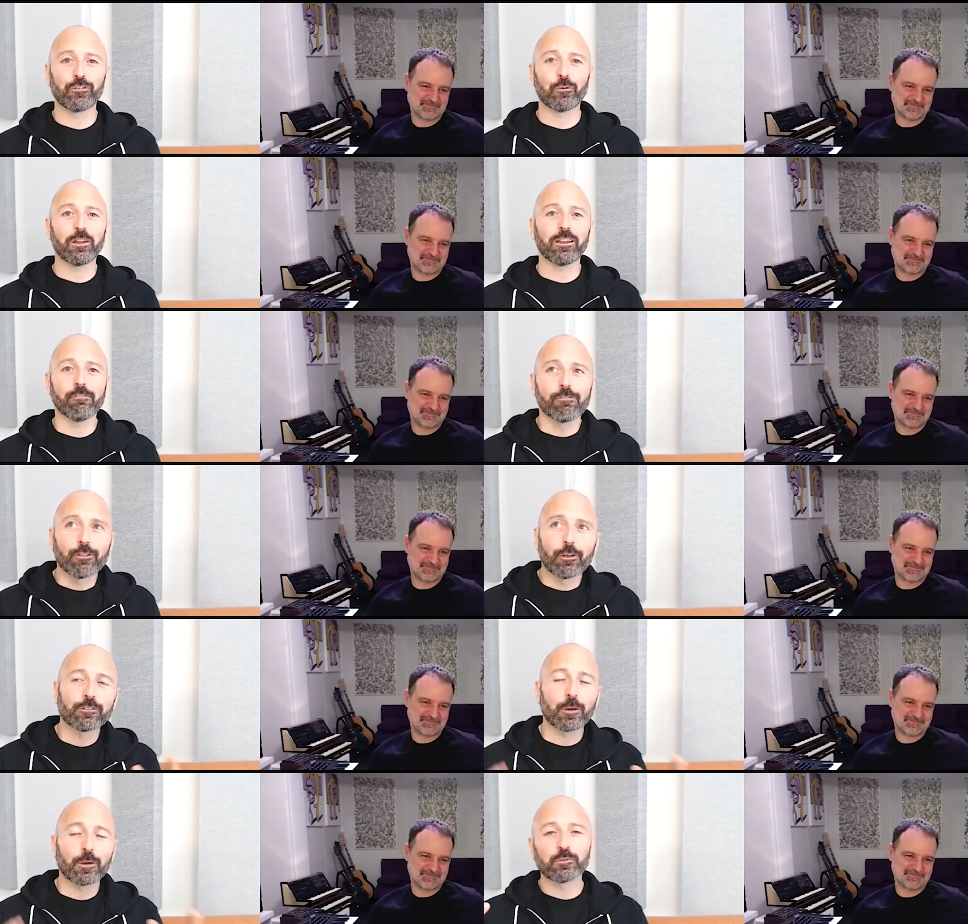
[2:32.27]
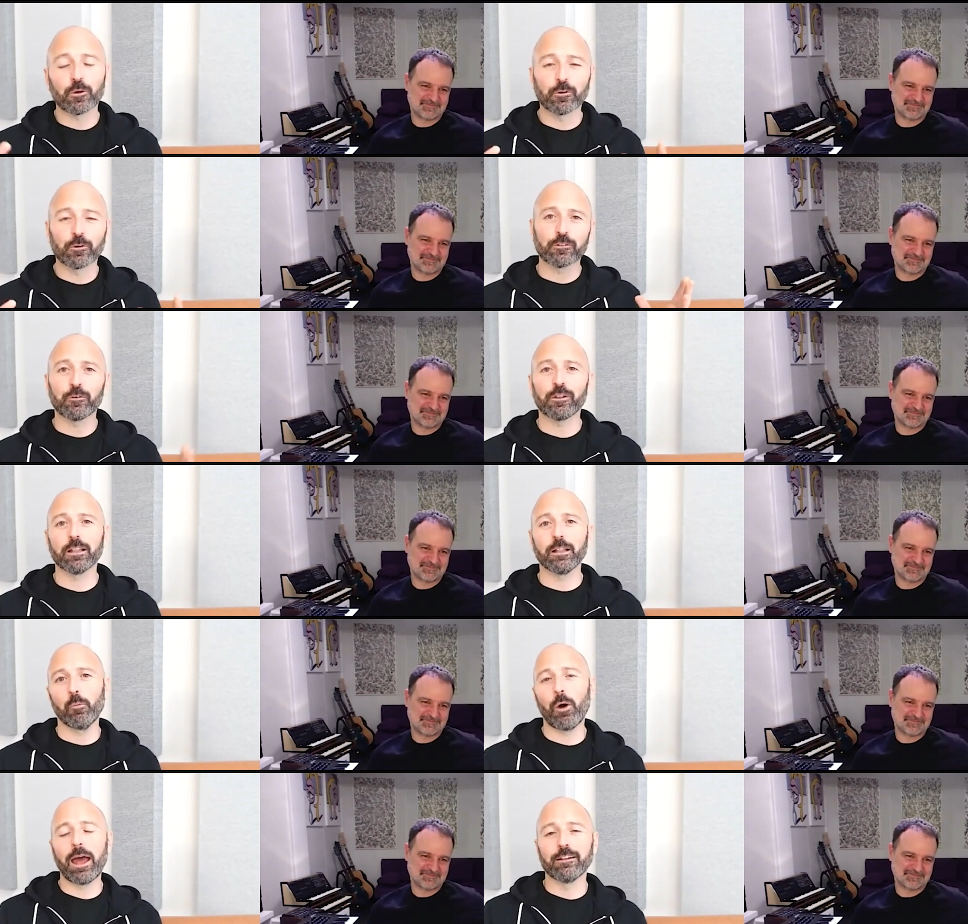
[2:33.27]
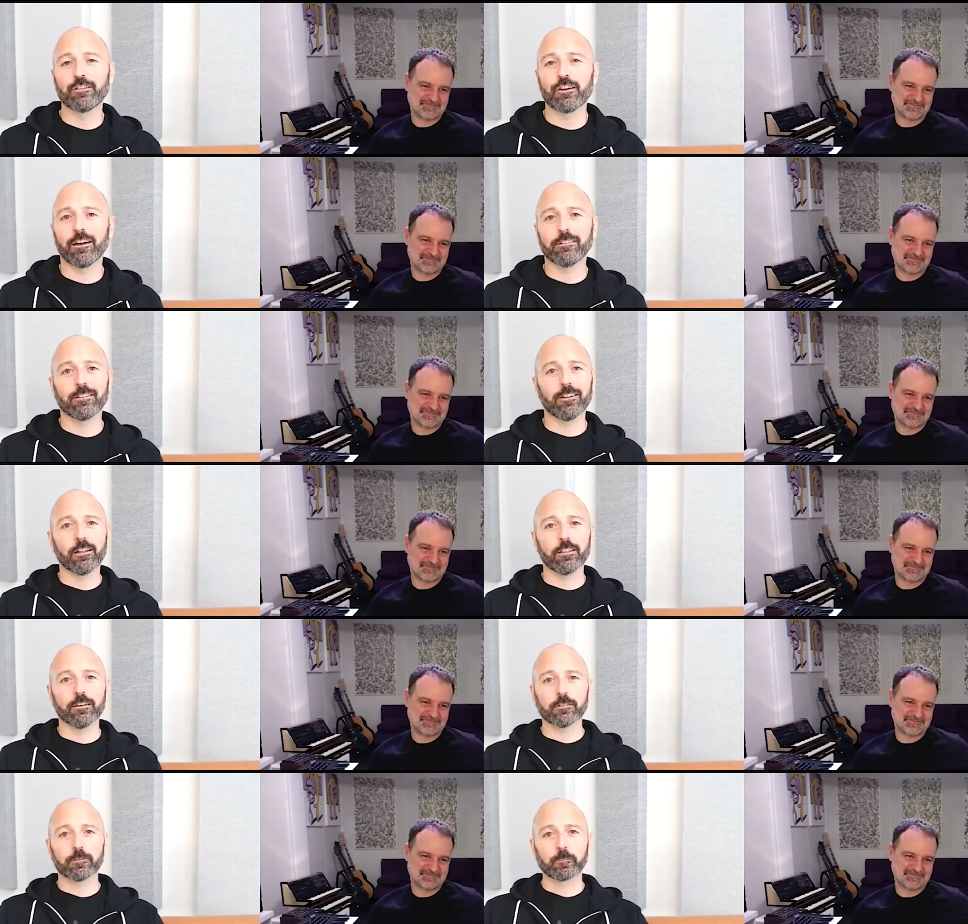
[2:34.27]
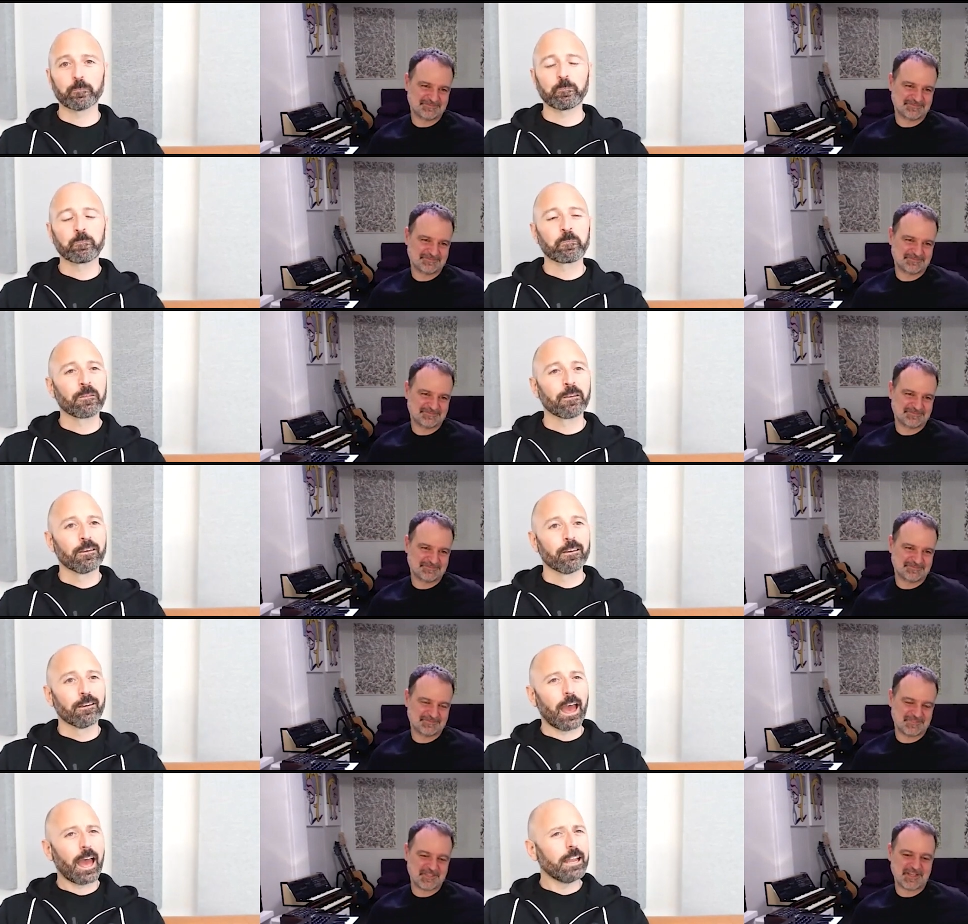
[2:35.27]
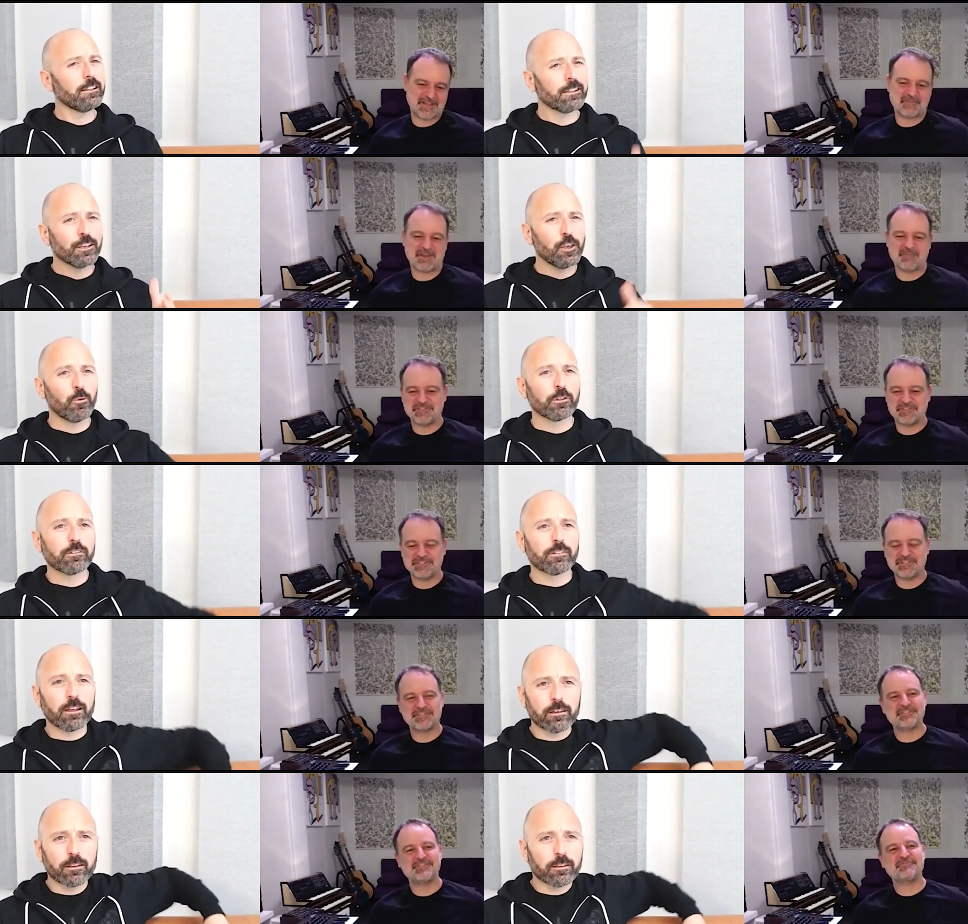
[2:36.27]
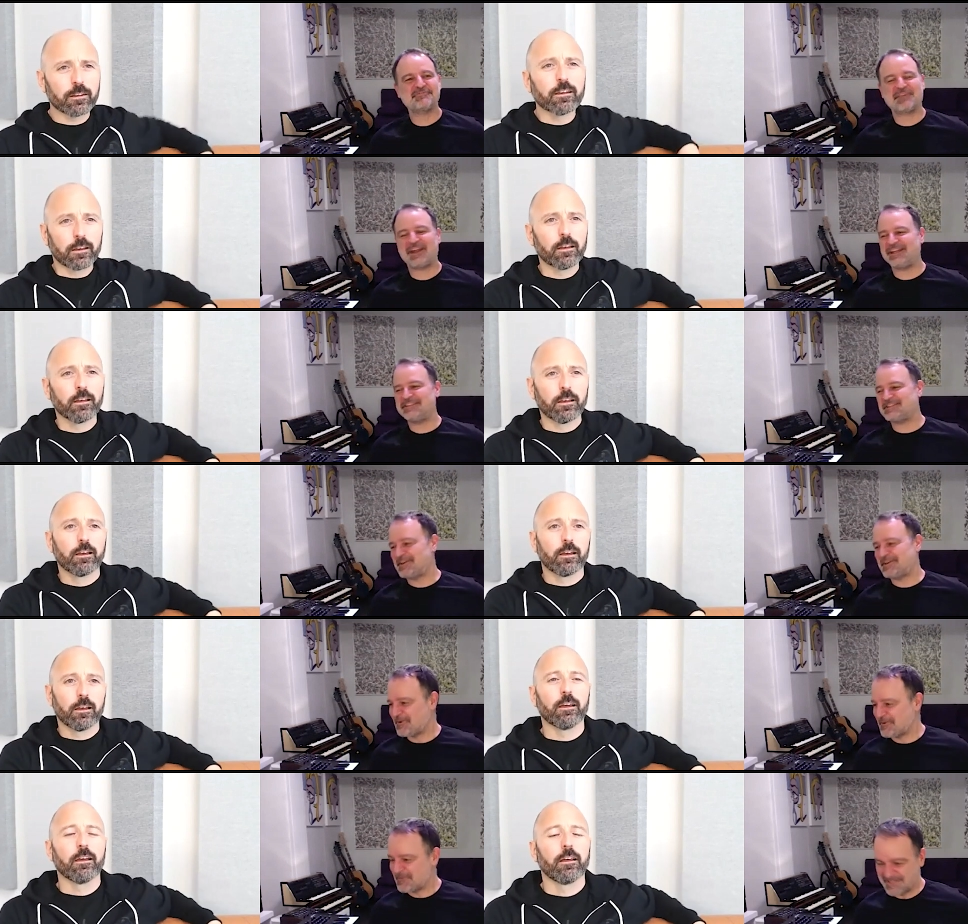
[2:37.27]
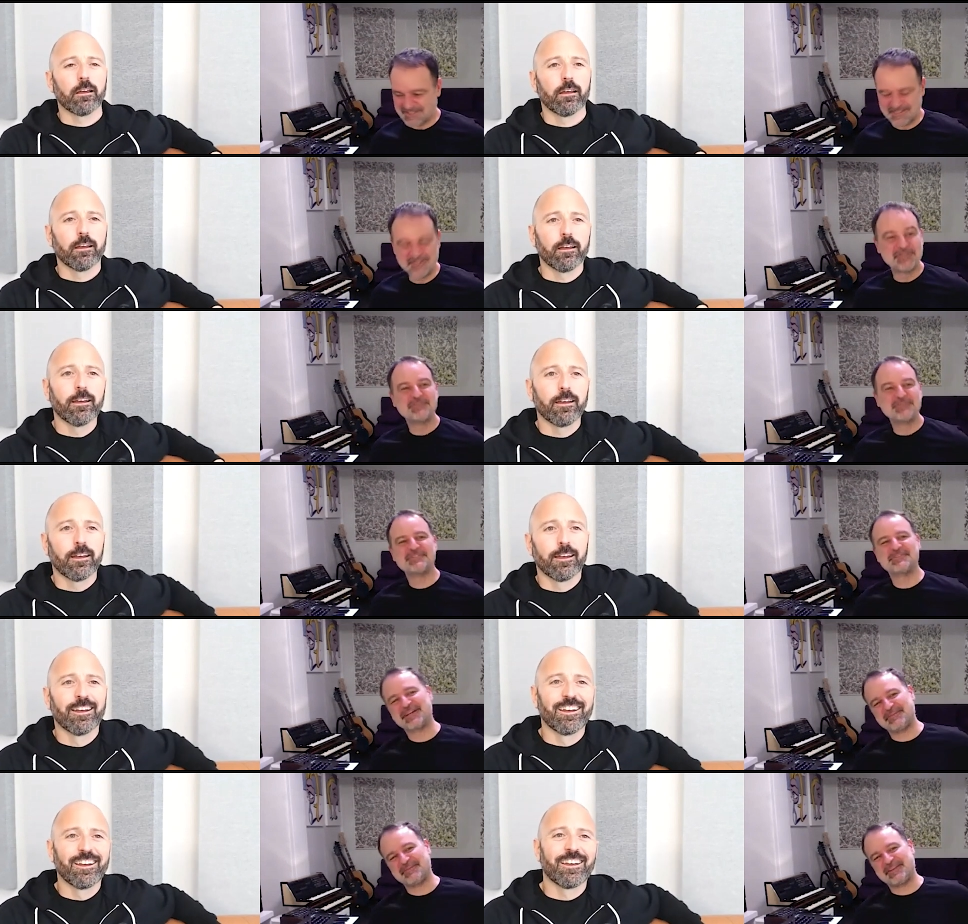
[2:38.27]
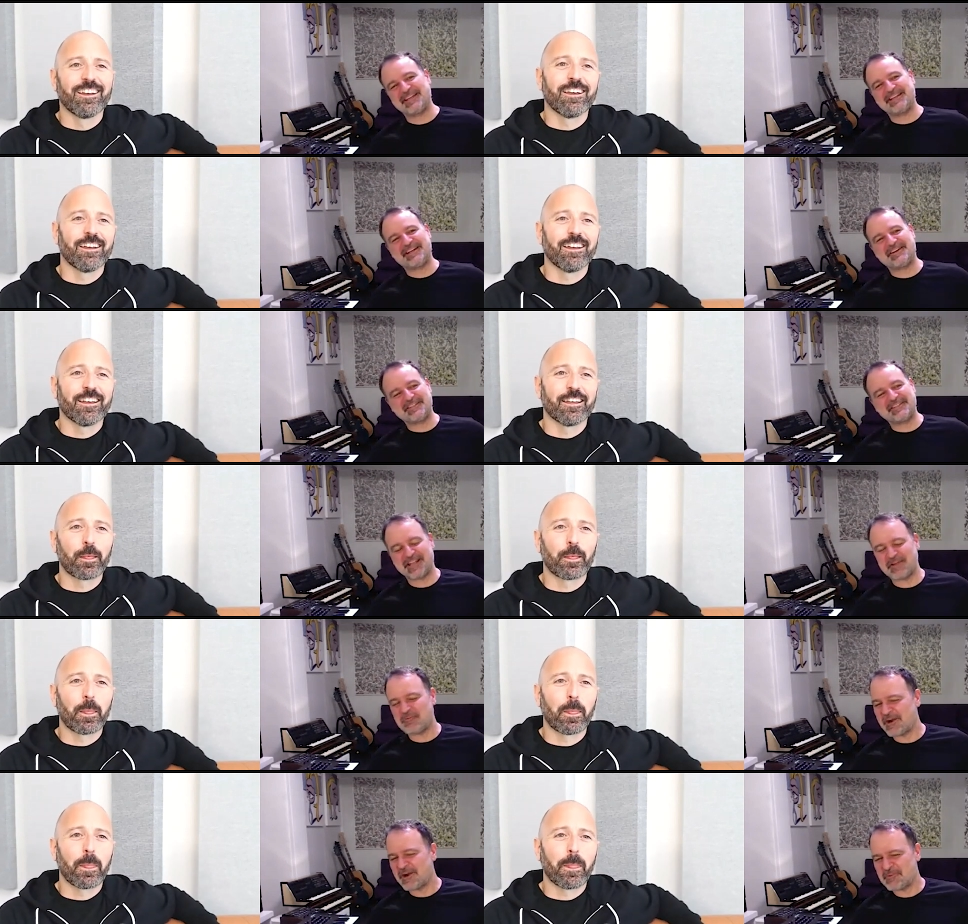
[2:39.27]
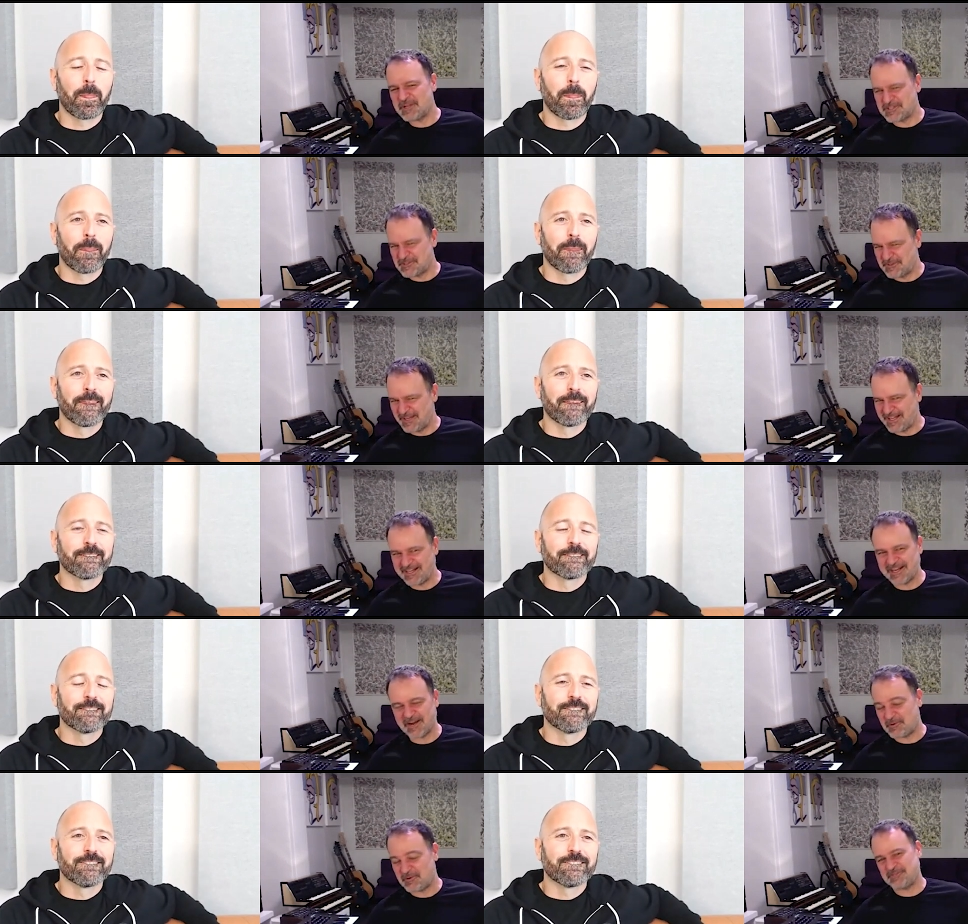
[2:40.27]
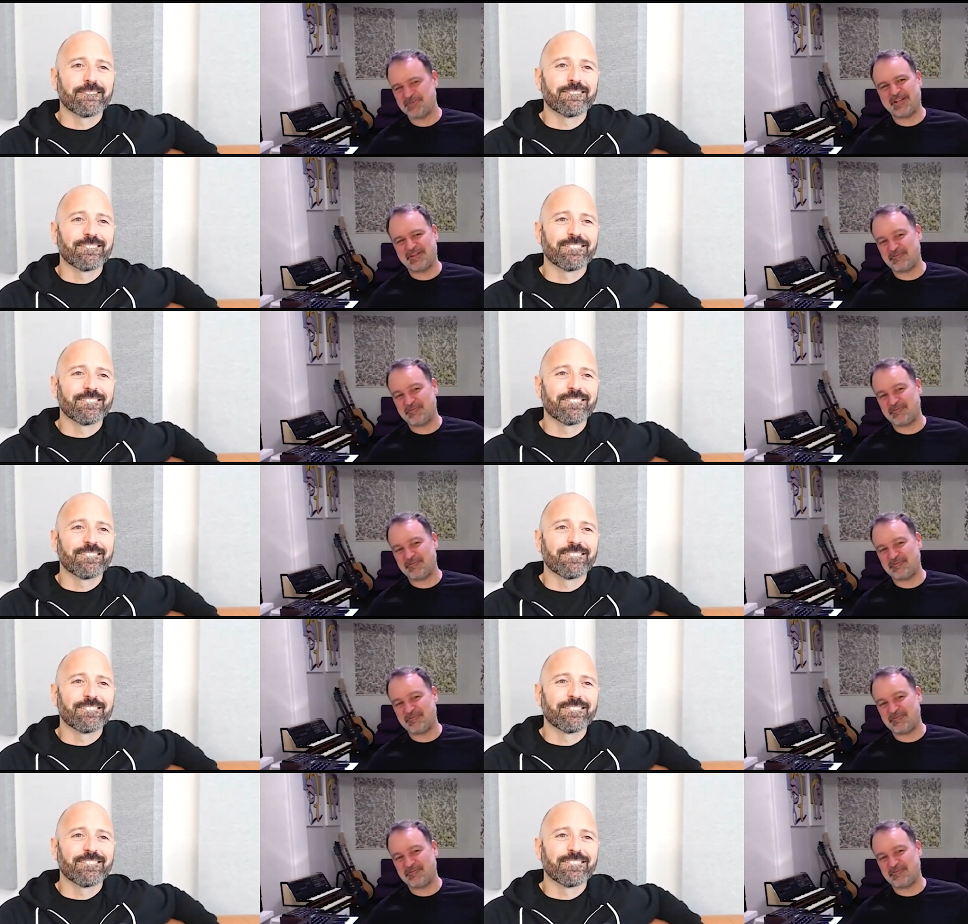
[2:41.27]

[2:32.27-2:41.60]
Speaker 1: to it, even though some songs are a little more energized than others.
Speaker 2: Yeah, Anything my musicians' that? friends are already used to coming here and saying, "Where are we tuning? Are we tuning